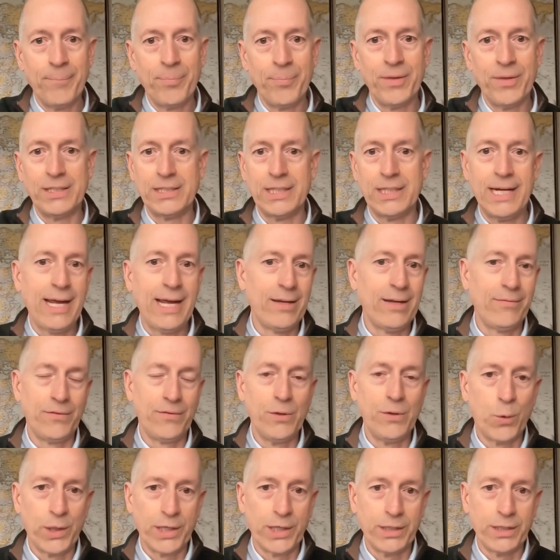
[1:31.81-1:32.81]
They said, hey, if
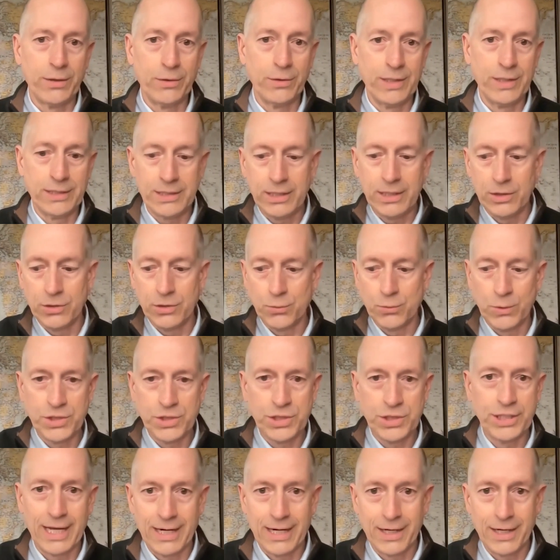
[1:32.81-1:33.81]
you want to do this, here's
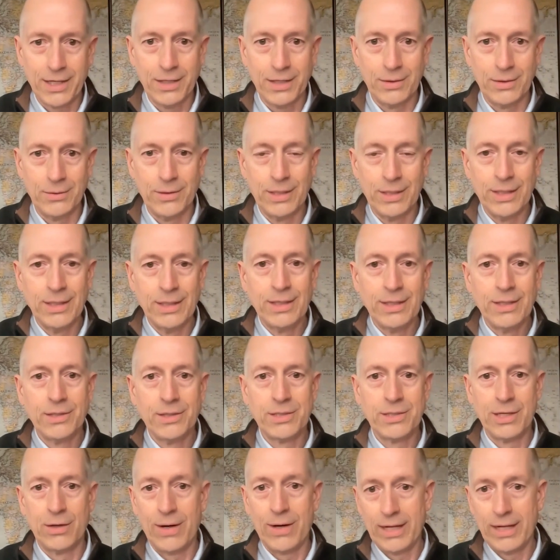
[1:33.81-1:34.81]
what you got to do.
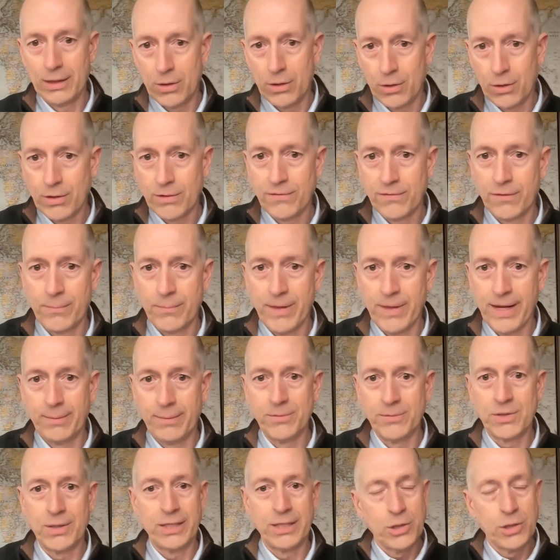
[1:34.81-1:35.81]
So I learned from
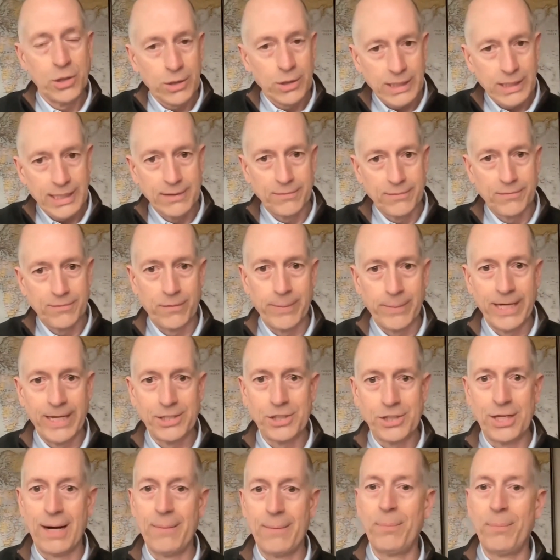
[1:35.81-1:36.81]
them. So I took the
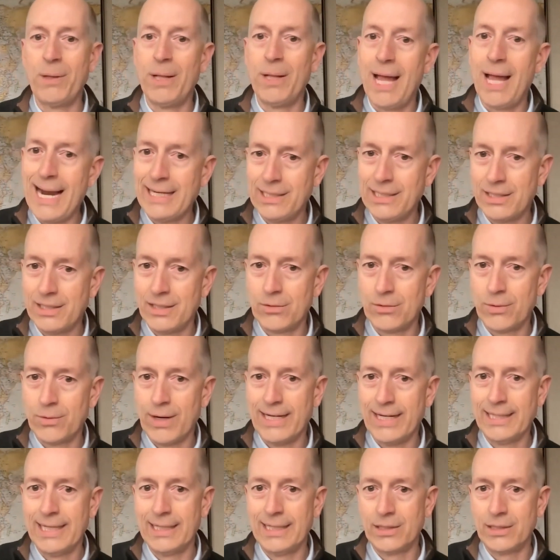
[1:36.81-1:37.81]
information, I applied it to the
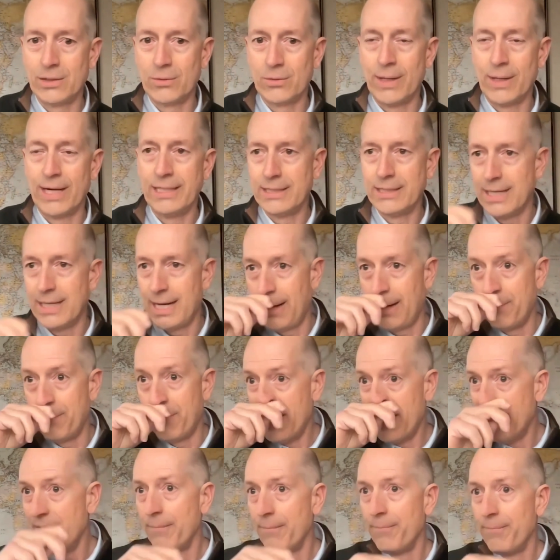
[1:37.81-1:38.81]
right thing at the right time.
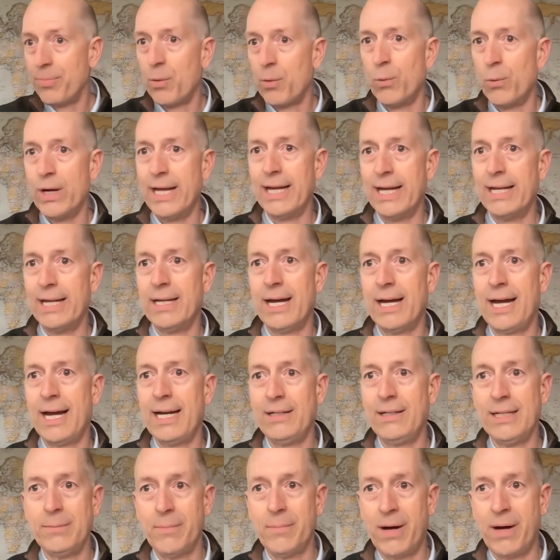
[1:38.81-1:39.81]
When I
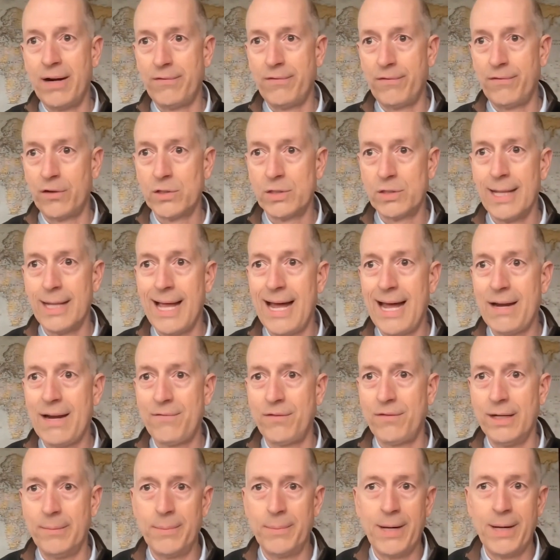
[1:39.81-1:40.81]
did my first lot
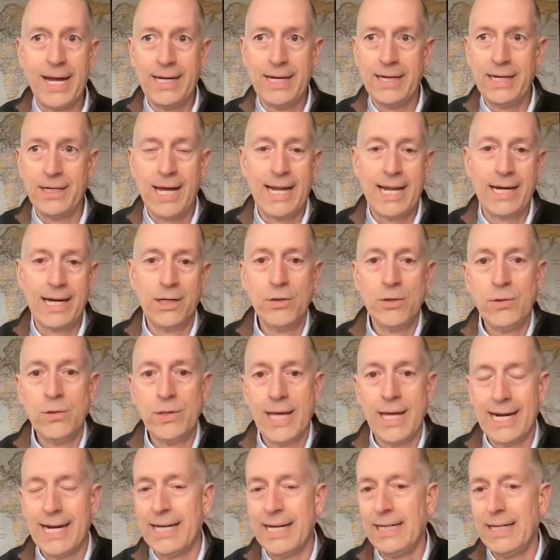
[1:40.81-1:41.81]
flip, I didn't know how to do
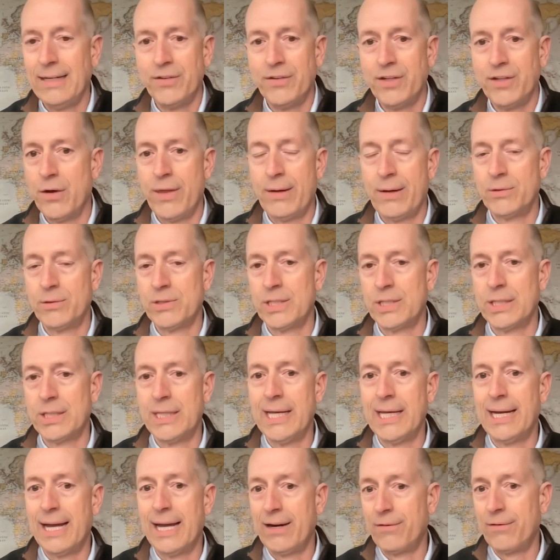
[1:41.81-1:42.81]
that. I didn't even know that was a
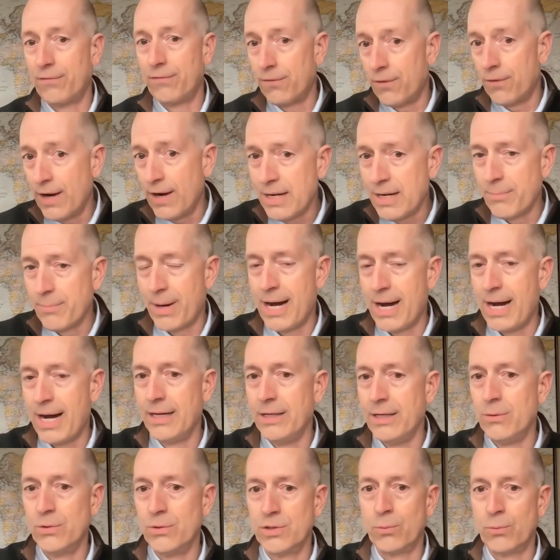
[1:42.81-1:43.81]
thing. I had a friend of
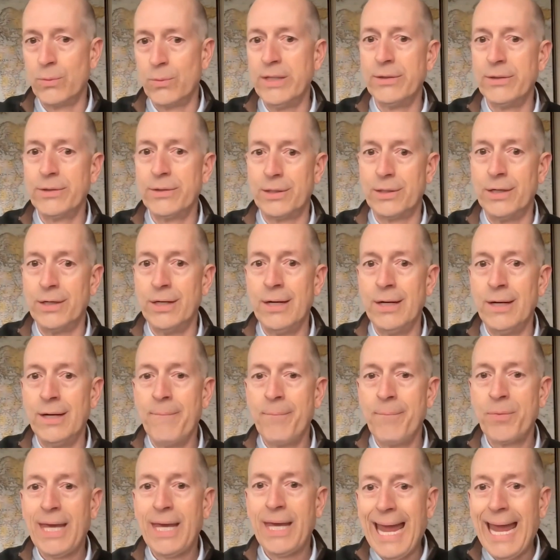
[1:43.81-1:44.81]
mine who was a realtor,
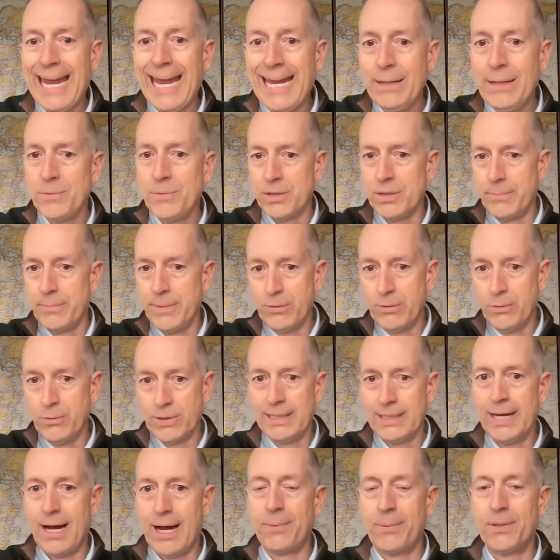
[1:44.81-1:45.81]
came to me with
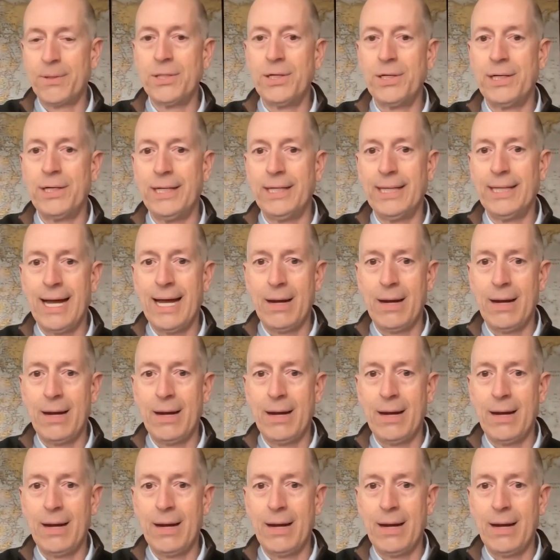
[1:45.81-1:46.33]
the opportunity.